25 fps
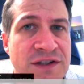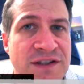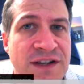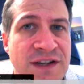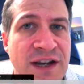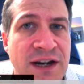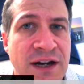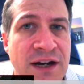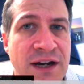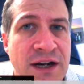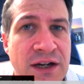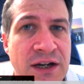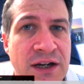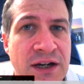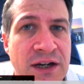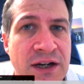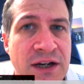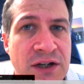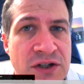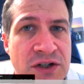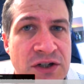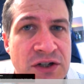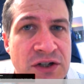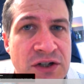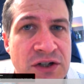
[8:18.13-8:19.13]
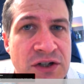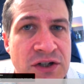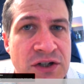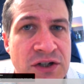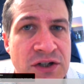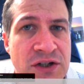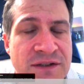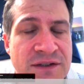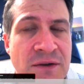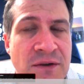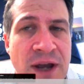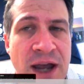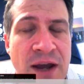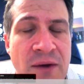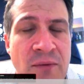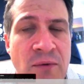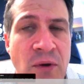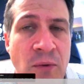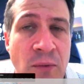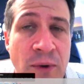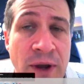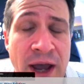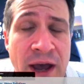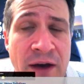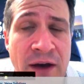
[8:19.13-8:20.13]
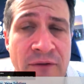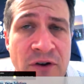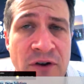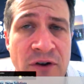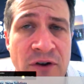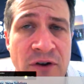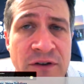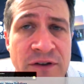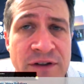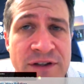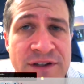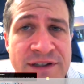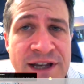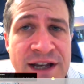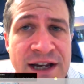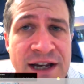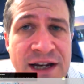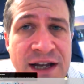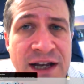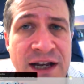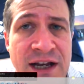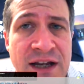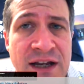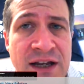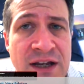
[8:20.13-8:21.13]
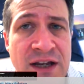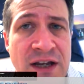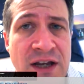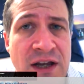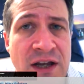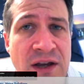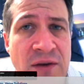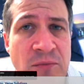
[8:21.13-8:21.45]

The second challenge is, is, okay, well, we have all this data,